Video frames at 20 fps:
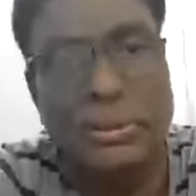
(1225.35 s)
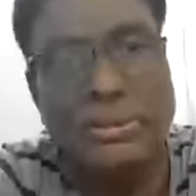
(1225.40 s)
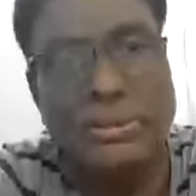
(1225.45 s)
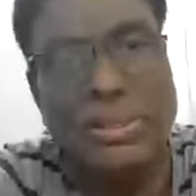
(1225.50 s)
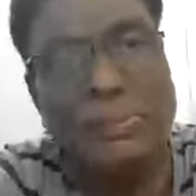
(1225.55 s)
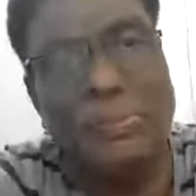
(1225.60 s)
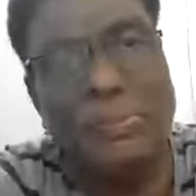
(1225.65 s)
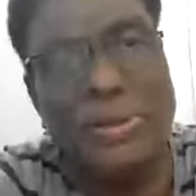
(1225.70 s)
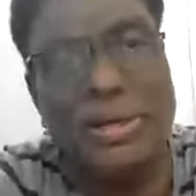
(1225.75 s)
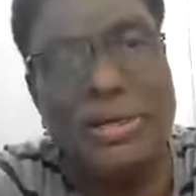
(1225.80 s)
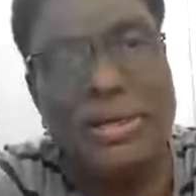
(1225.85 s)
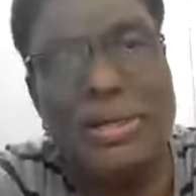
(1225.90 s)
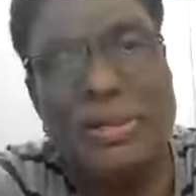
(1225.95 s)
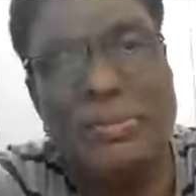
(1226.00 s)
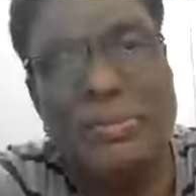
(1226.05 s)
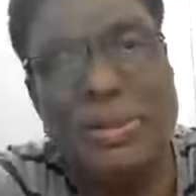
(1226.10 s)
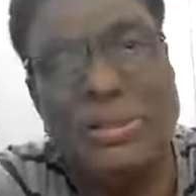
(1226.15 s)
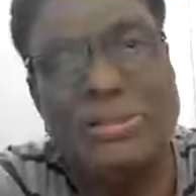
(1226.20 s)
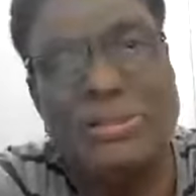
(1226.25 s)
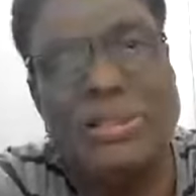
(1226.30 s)

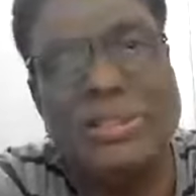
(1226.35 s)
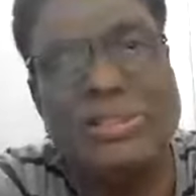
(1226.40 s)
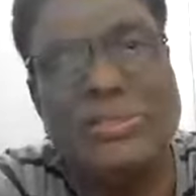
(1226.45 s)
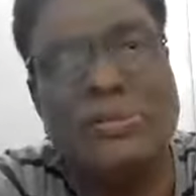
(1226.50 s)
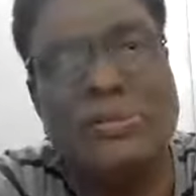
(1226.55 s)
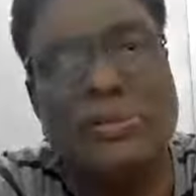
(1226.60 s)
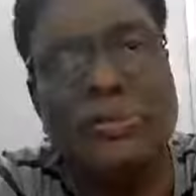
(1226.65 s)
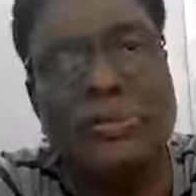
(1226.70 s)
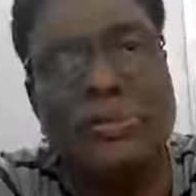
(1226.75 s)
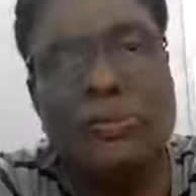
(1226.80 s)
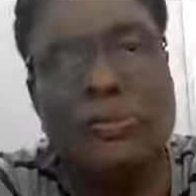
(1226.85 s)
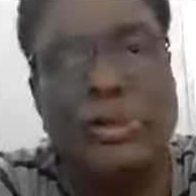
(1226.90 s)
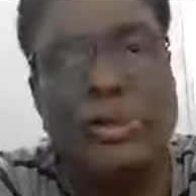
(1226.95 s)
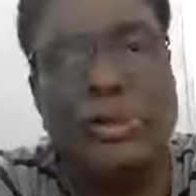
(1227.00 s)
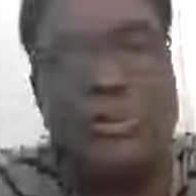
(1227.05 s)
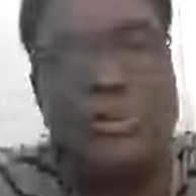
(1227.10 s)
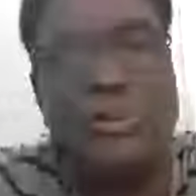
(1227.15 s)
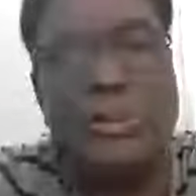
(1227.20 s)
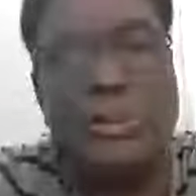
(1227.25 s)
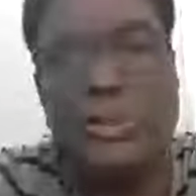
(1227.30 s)
separately, but just
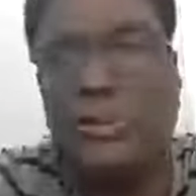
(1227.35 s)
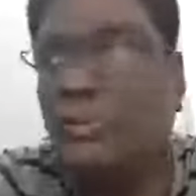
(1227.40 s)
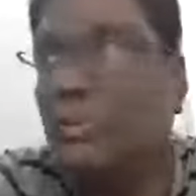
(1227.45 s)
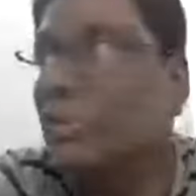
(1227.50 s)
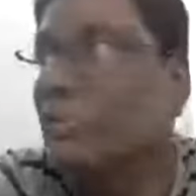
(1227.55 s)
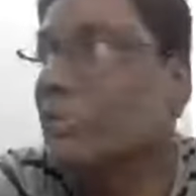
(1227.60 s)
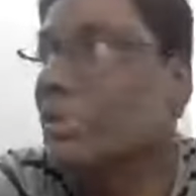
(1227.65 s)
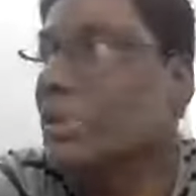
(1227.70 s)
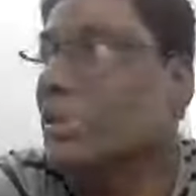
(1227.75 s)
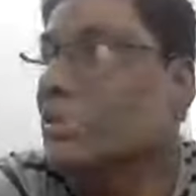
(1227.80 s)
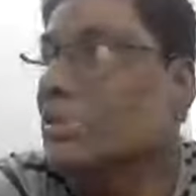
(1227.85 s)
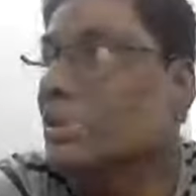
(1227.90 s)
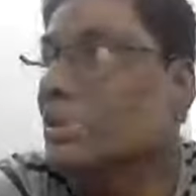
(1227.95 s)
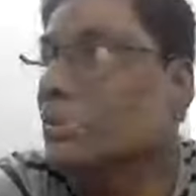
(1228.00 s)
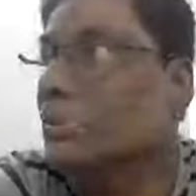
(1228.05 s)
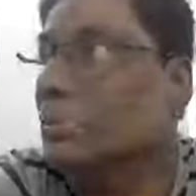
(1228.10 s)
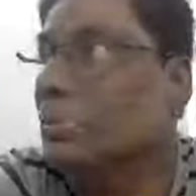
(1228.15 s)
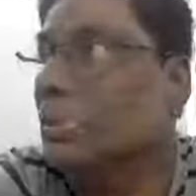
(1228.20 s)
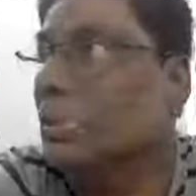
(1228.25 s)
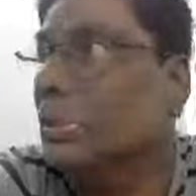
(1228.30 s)
for you to give a very
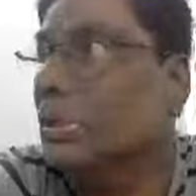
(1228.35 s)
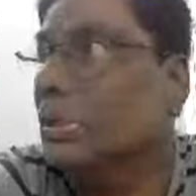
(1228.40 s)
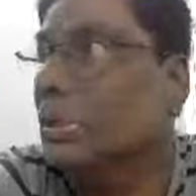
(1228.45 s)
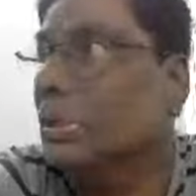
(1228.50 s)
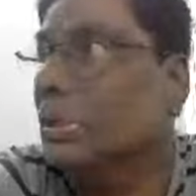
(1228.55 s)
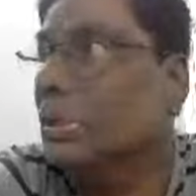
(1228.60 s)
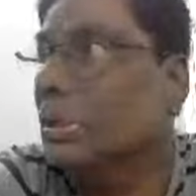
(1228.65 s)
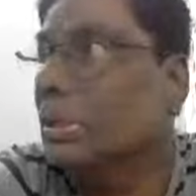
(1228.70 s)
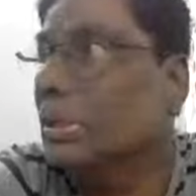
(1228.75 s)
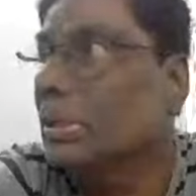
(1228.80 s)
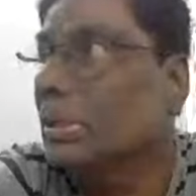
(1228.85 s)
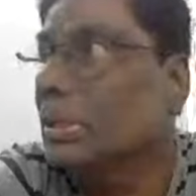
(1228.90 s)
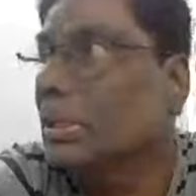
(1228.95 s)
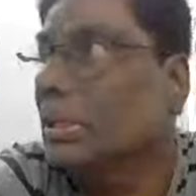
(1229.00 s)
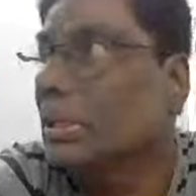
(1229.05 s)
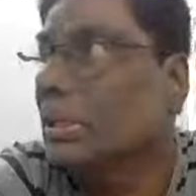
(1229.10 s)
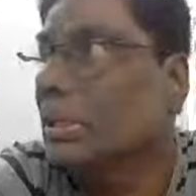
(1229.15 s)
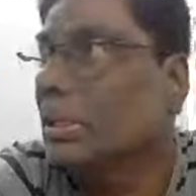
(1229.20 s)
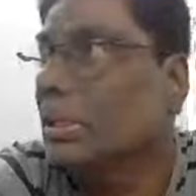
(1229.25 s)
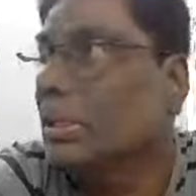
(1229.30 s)
simple
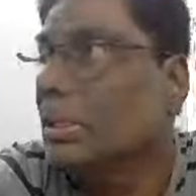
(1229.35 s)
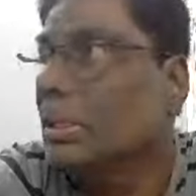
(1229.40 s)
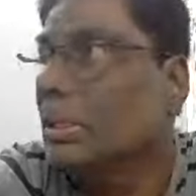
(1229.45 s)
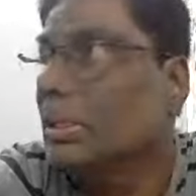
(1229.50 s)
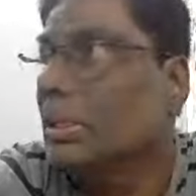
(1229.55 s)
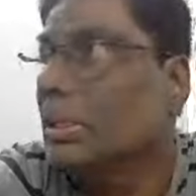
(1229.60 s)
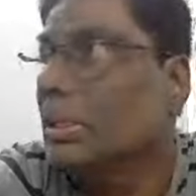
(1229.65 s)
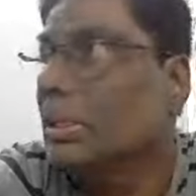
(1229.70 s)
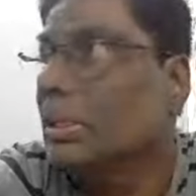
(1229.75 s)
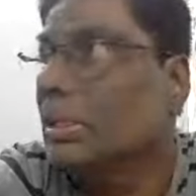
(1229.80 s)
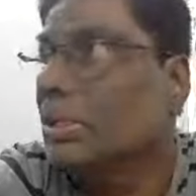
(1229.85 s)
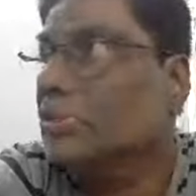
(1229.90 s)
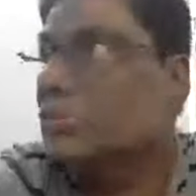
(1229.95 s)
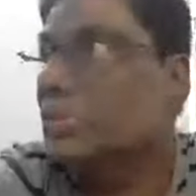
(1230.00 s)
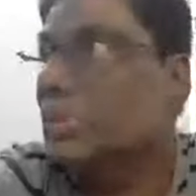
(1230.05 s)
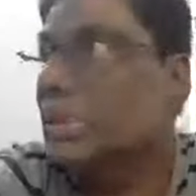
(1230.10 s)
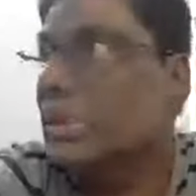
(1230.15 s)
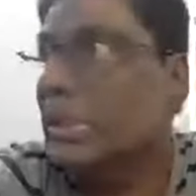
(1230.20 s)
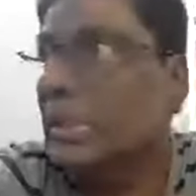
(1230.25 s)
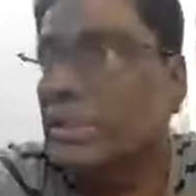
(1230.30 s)

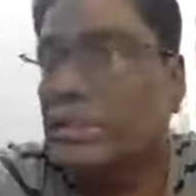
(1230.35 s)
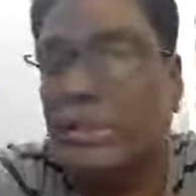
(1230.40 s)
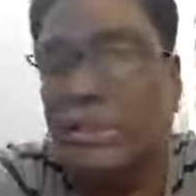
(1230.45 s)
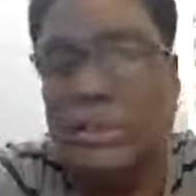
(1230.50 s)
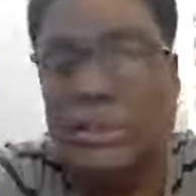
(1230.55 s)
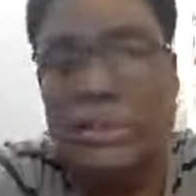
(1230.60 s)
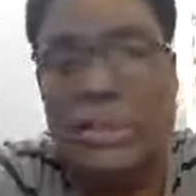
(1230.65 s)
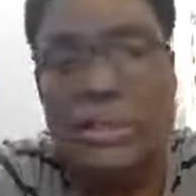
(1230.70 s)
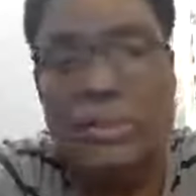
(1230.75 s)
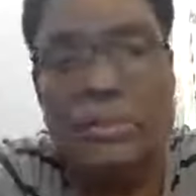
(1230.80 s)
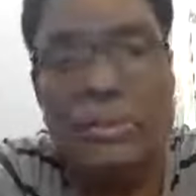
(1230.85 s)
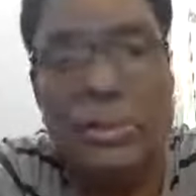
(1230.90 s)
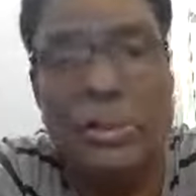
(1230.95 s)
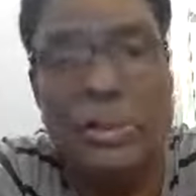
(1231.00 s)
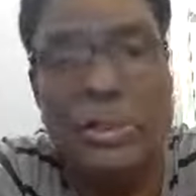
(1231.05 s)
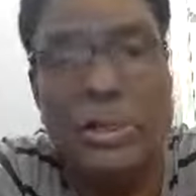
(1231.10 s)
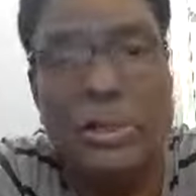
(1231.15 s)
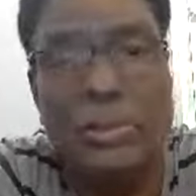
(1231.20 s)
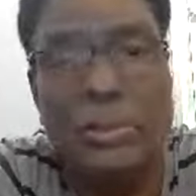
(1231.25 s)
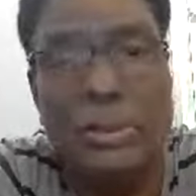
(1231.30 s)
explanation, the
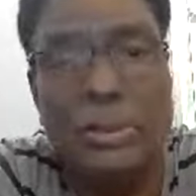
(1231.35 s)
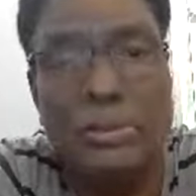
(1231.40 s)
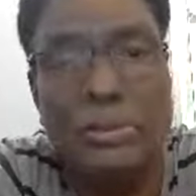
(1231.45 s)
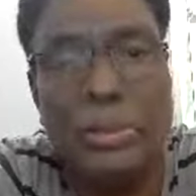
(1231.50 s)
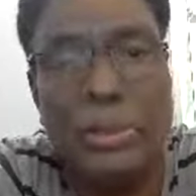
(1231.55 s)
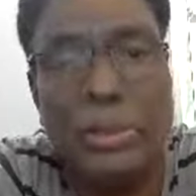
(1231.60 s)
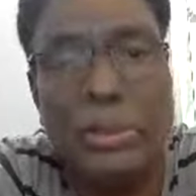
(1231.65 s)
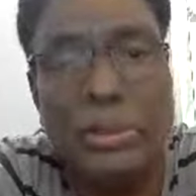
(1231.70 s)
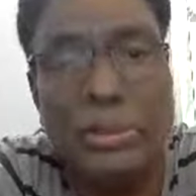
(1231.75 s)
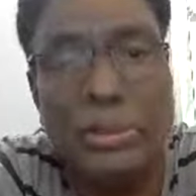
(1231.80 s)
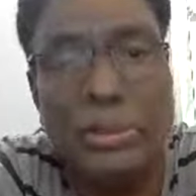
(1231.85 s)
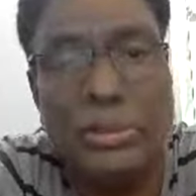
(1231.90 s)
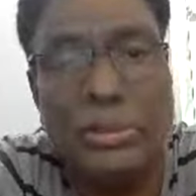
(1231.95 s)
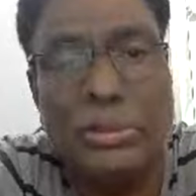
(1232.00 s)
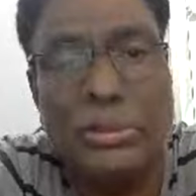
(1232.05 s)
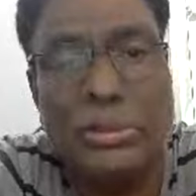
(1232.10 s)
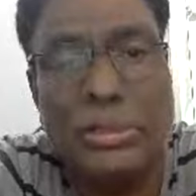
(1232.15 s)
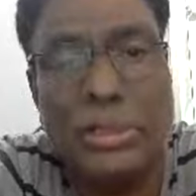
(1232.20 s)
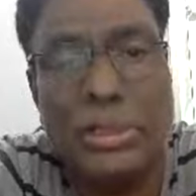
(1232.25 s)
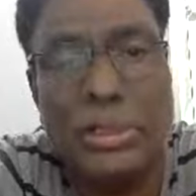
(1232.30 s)
immunoglobulin
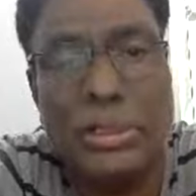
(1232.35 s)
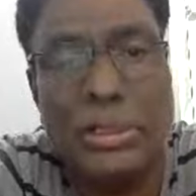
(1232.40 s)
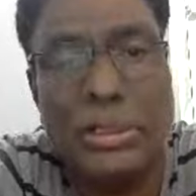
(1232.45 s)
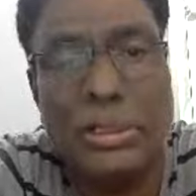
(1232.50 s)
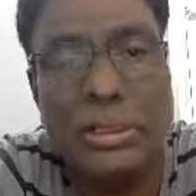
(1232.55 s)
molecules are